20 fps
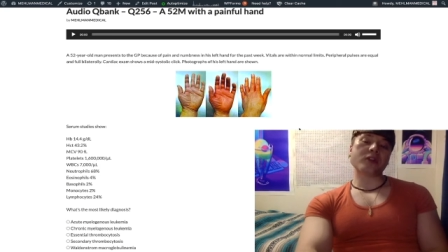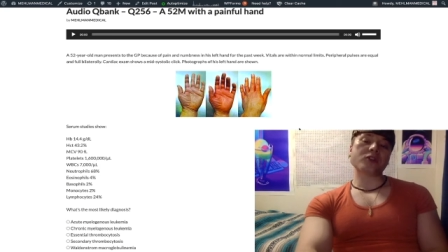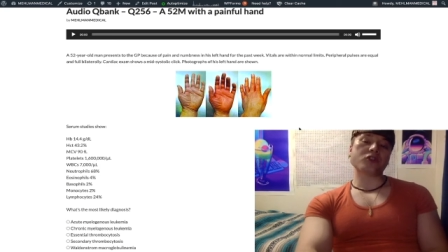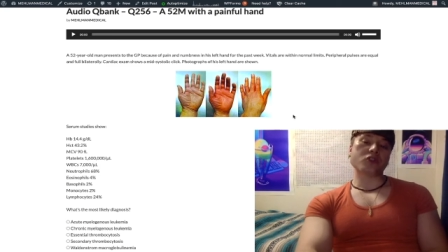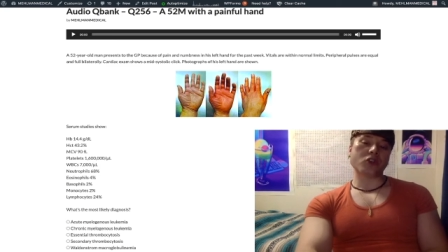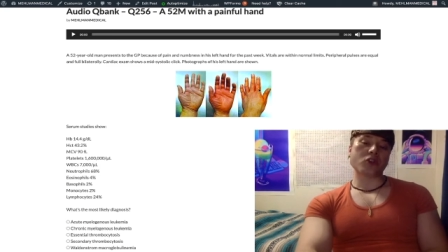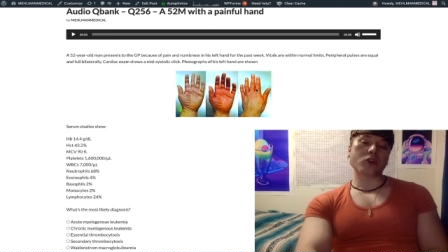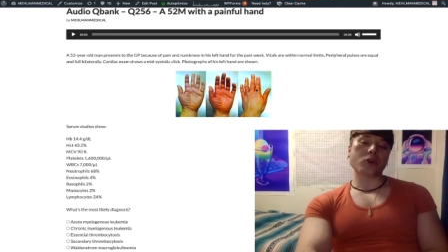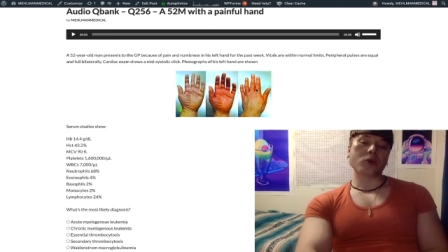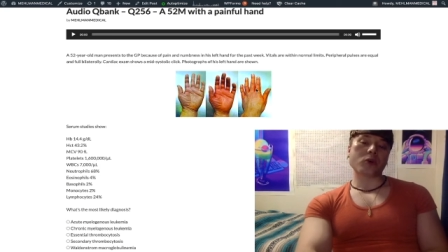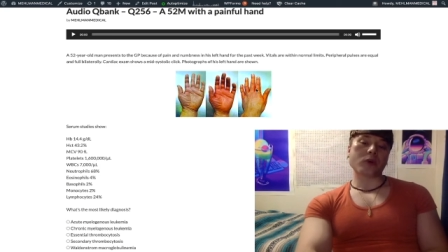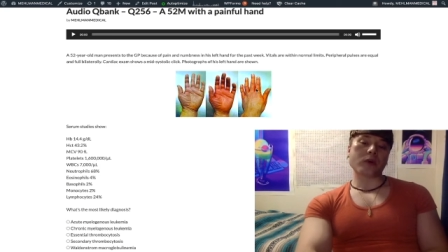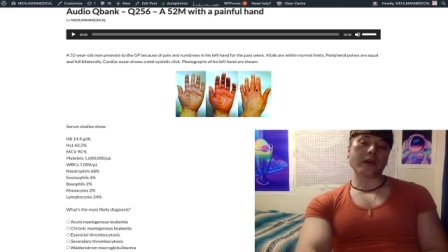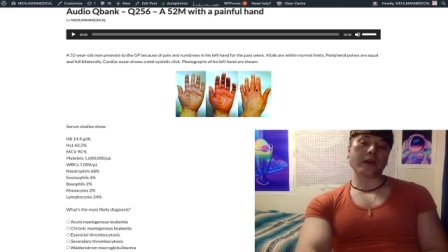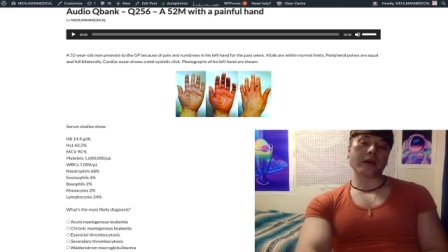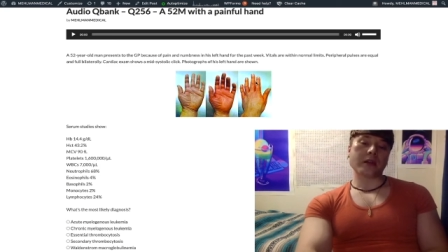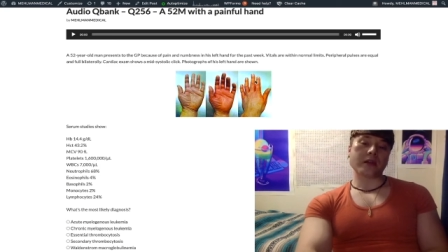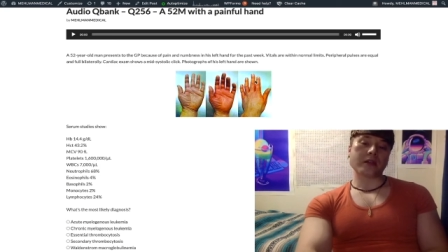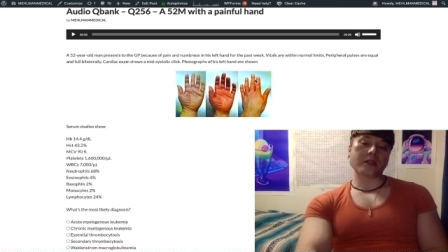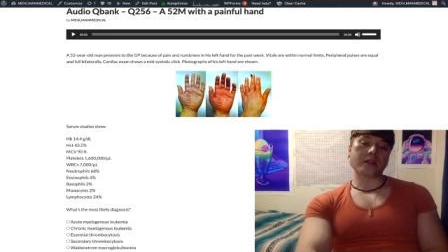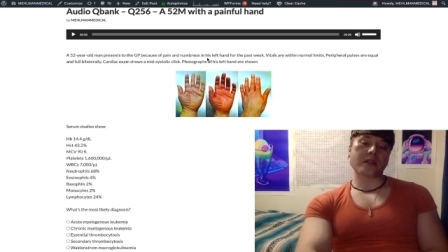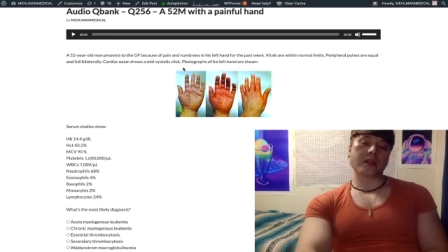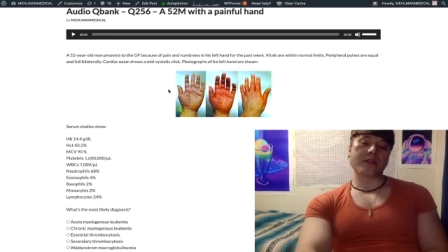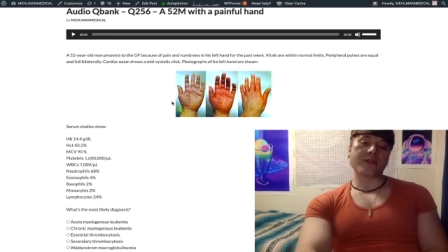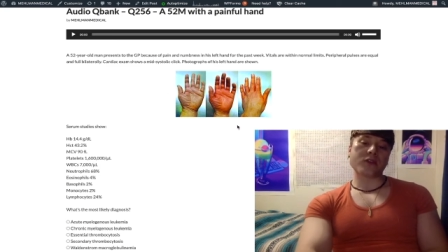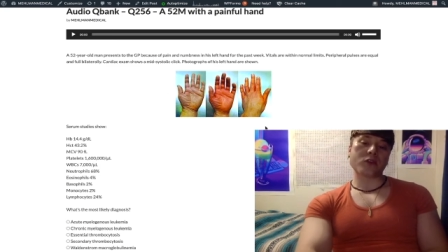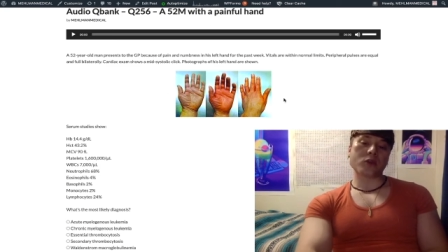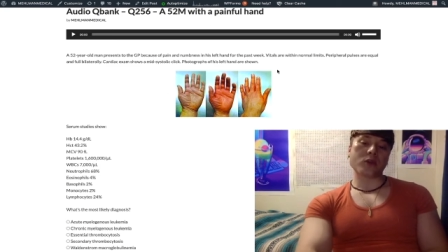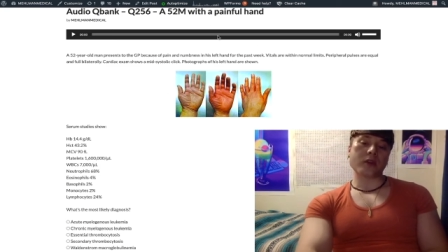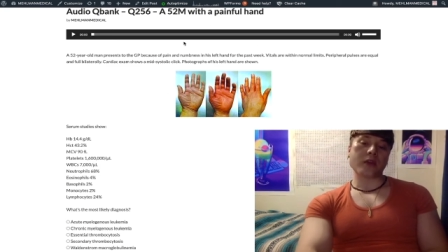do is give
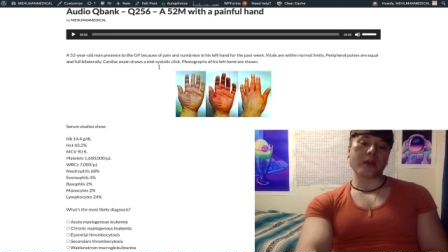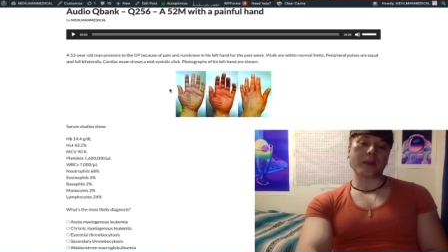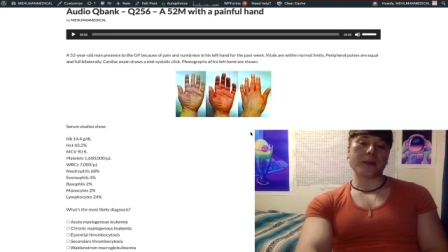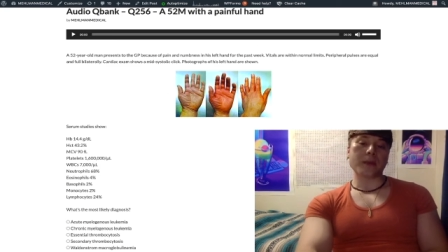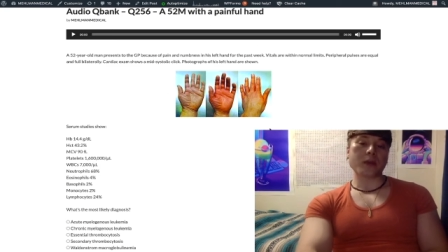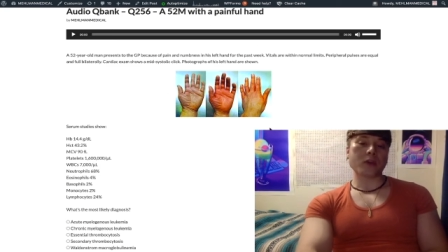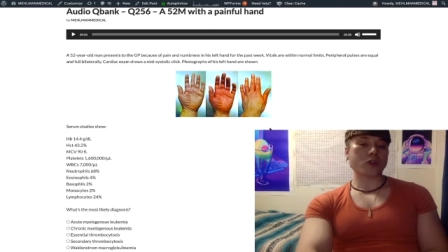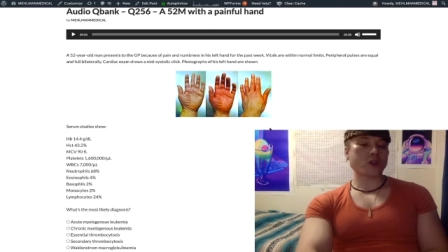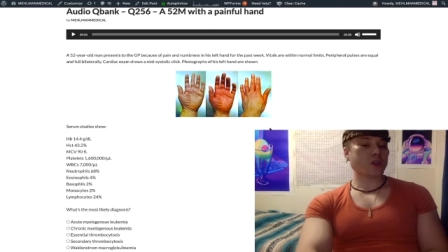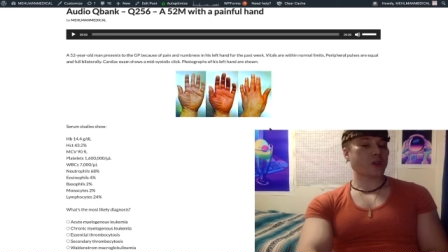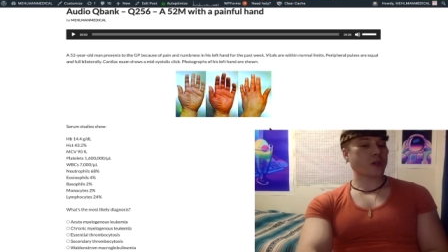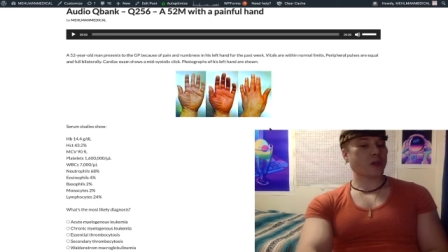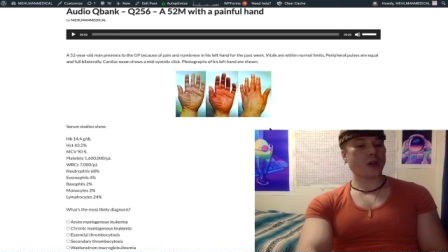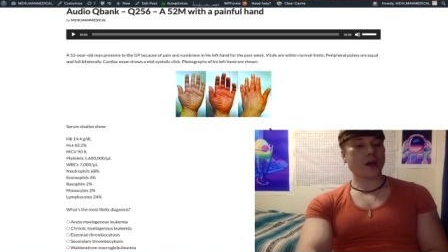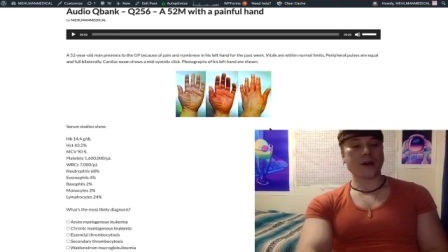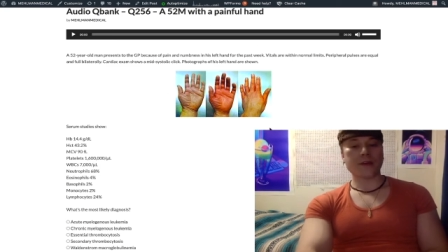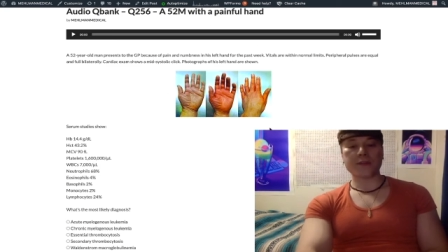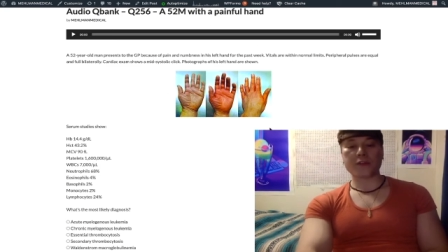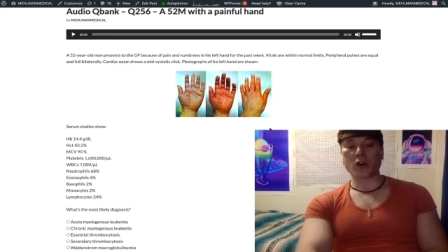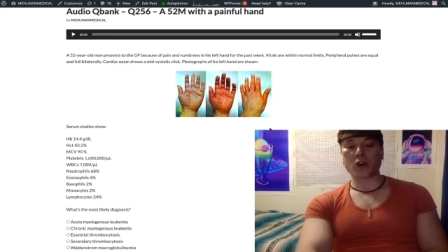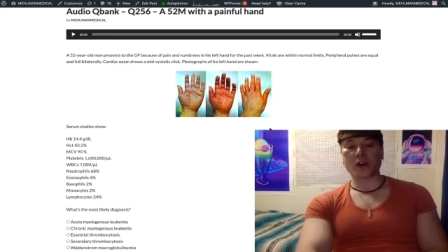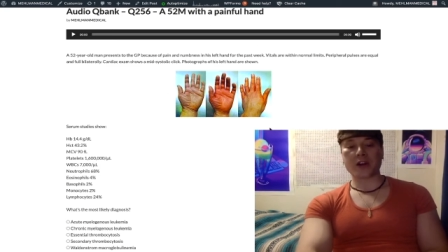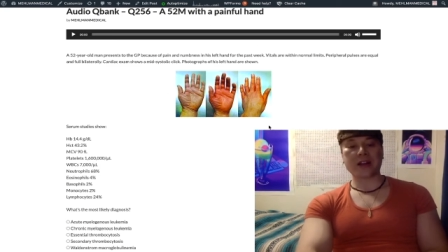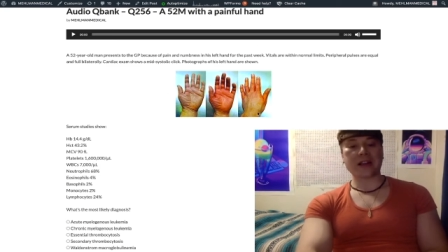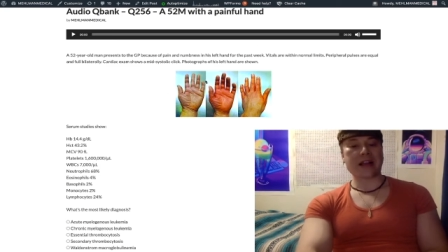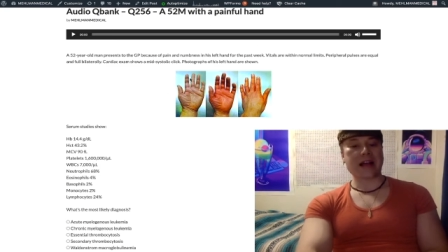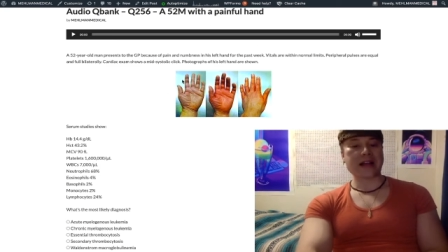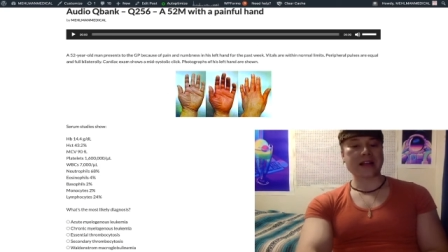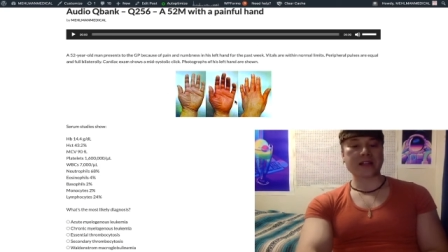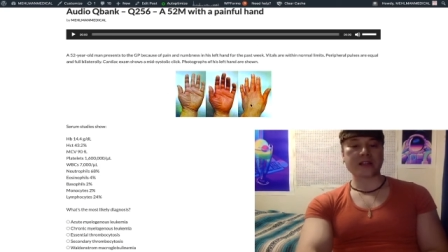you the image of your
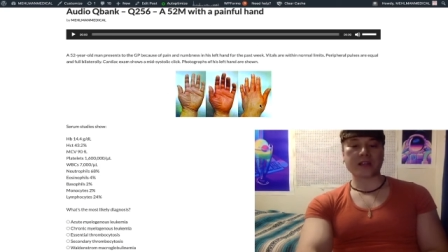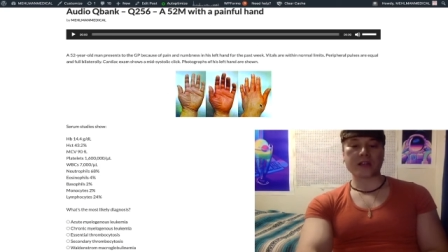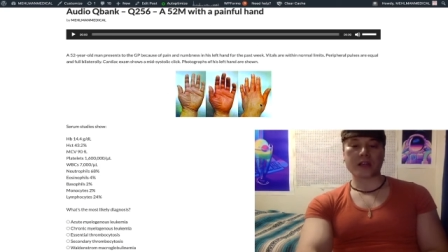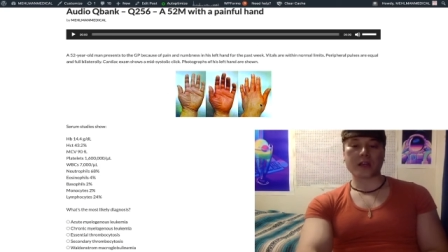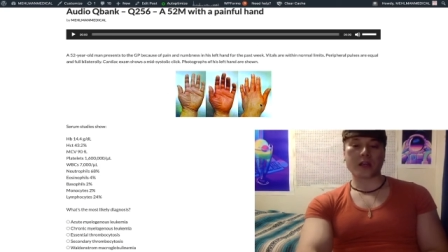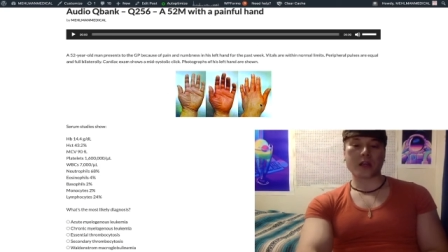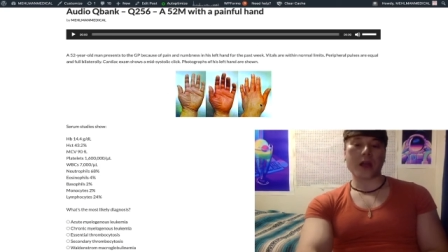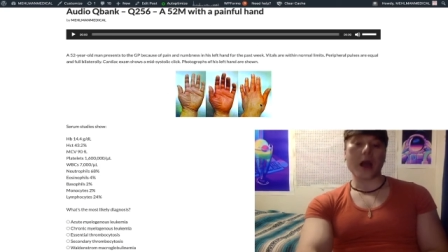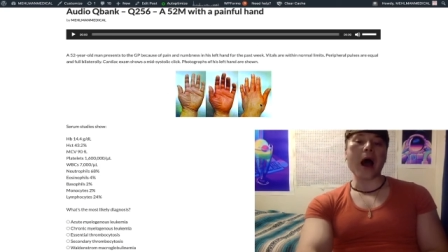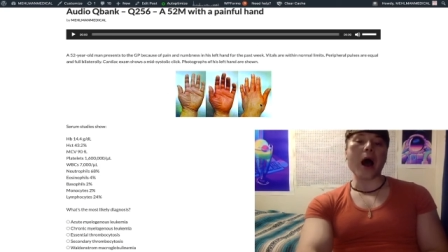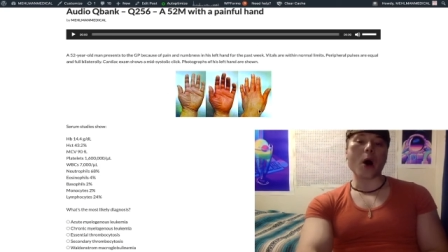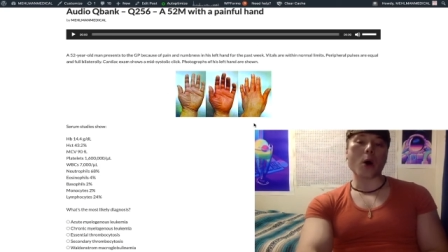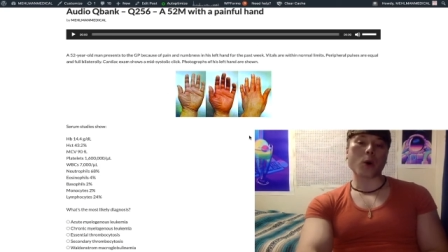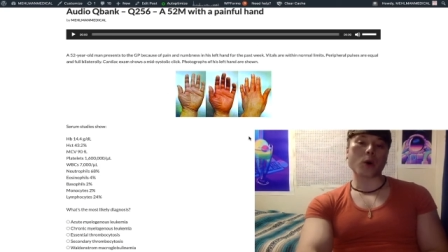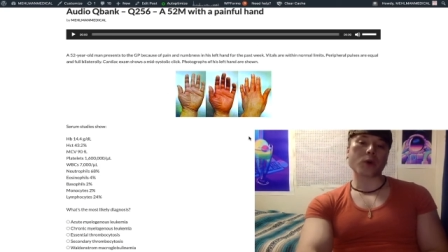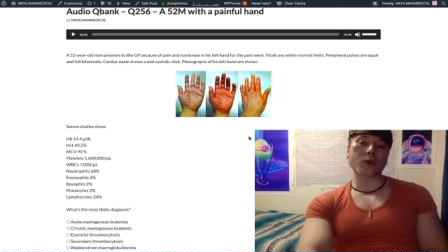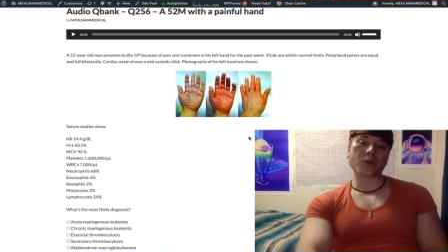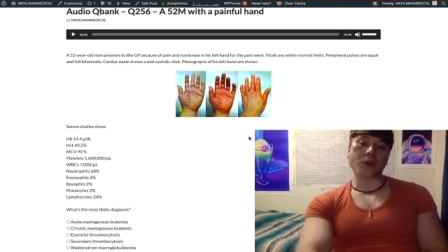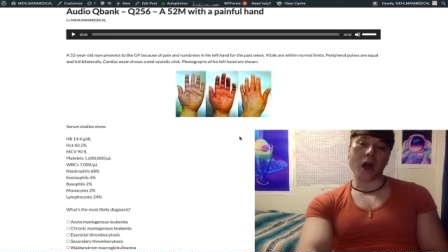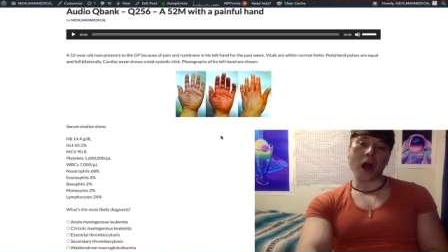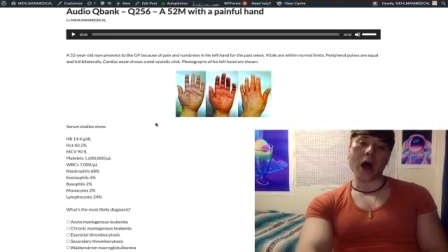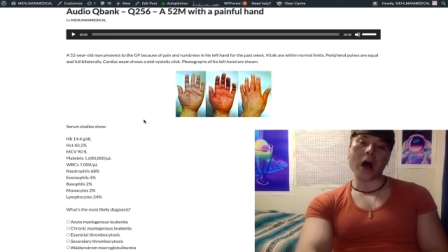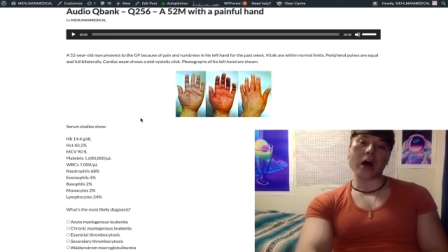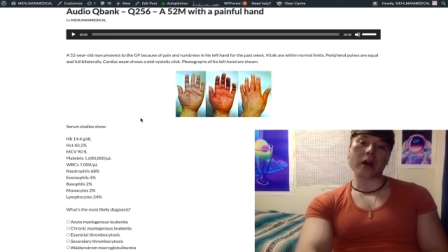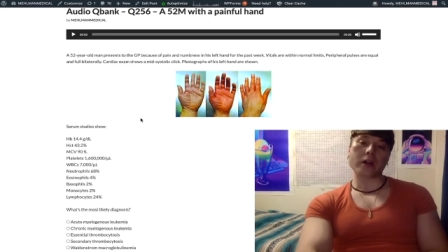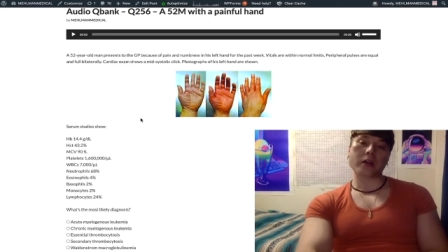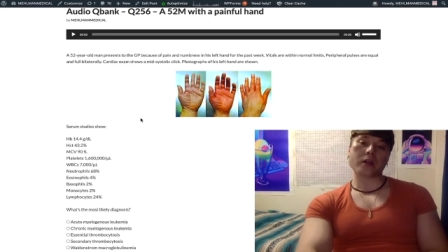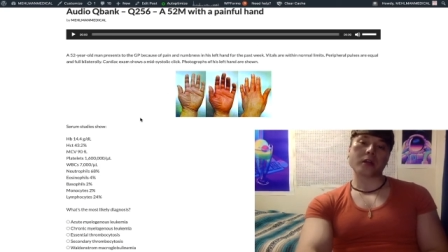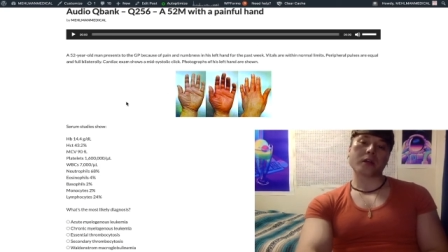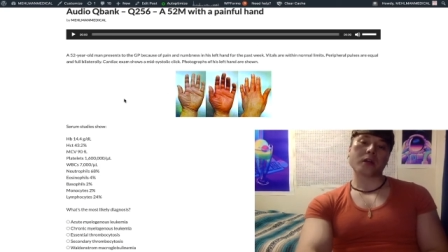classic Auer
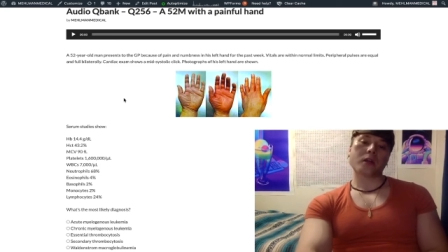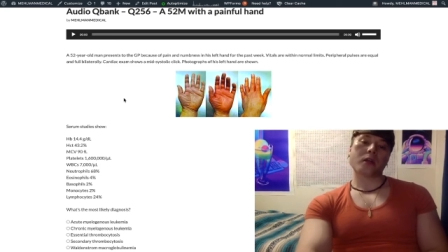rod